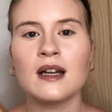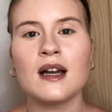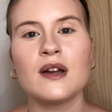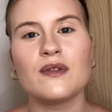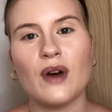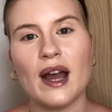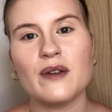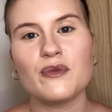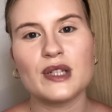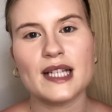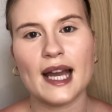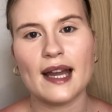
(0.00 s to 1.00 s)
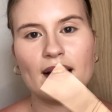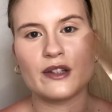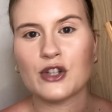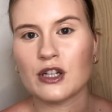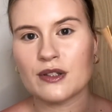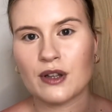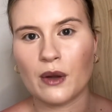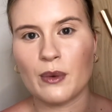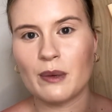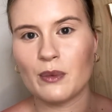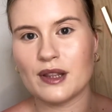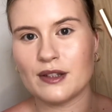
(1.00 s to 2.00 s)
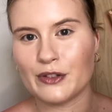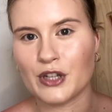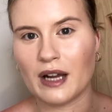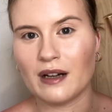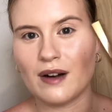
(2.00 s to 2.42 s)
For every day, I just go in with the gel.